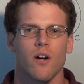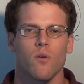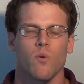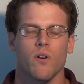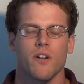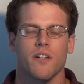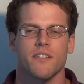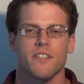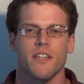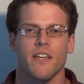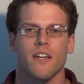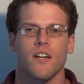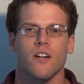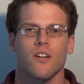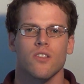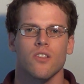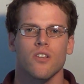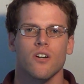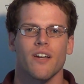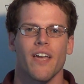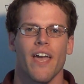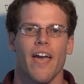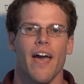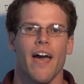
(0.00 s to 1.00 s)
I want to take a
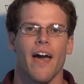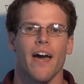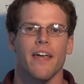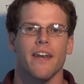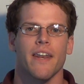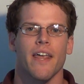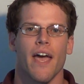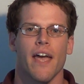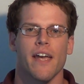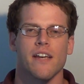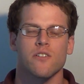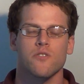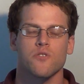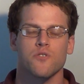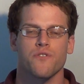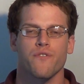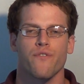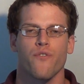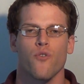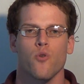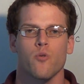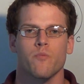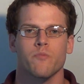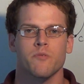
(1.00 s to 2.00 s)
look at angles
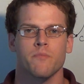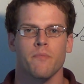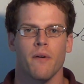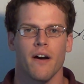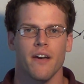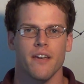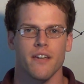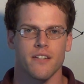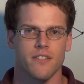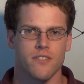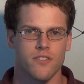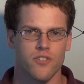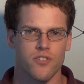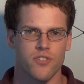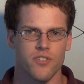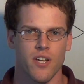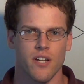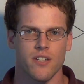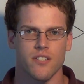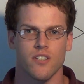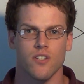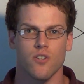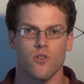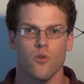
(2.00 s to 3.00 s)
formed by
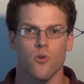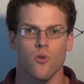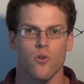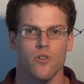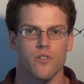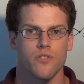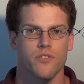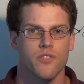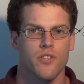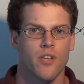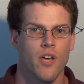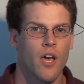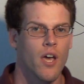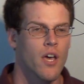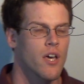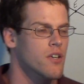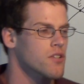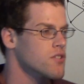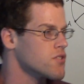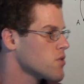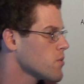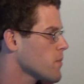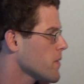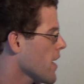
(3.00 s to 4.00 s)
intersecting chords.
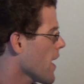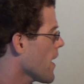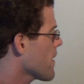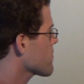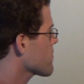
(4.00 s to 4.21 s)
So we